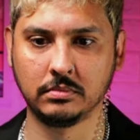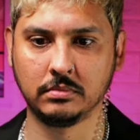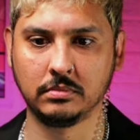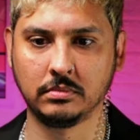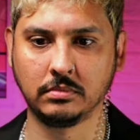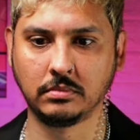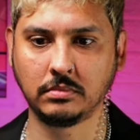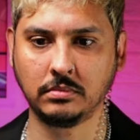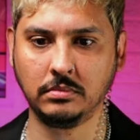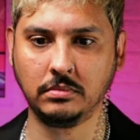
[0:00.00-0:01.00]

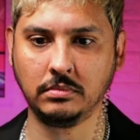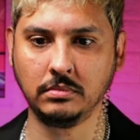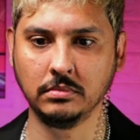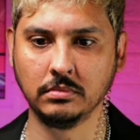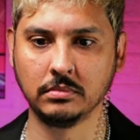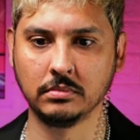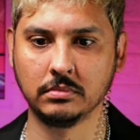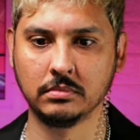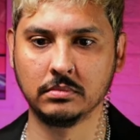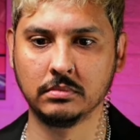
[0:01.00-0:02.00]

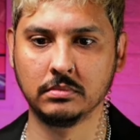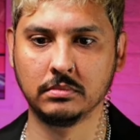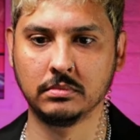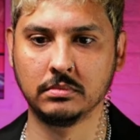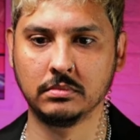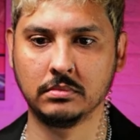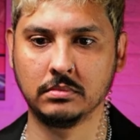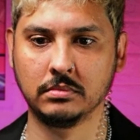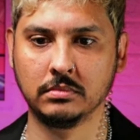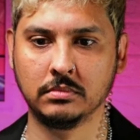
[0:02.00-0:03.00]

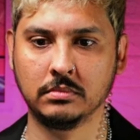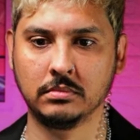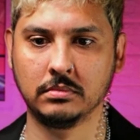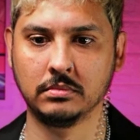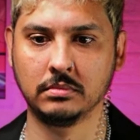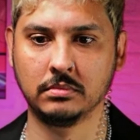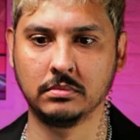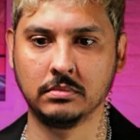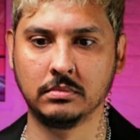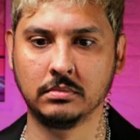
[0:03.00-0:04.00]

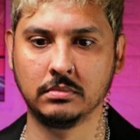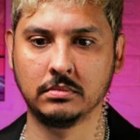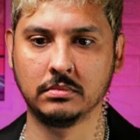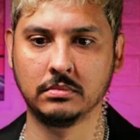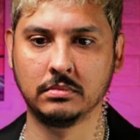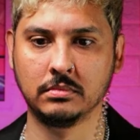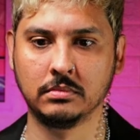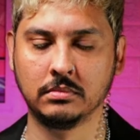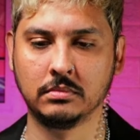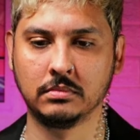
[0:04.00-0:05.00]

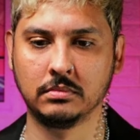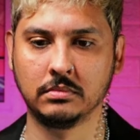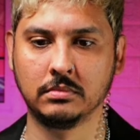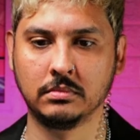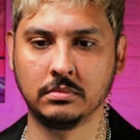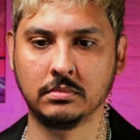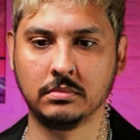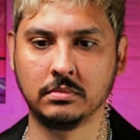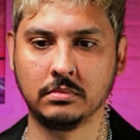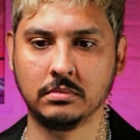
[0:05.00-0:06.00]

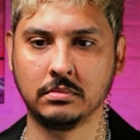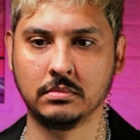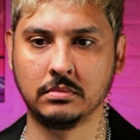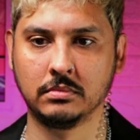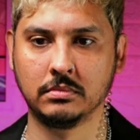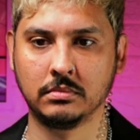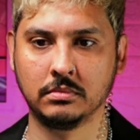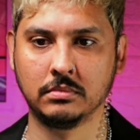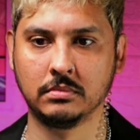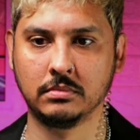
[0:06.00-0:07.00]

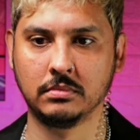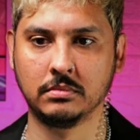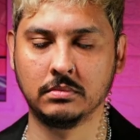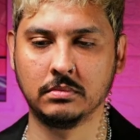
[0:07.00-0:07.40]
(not speaking)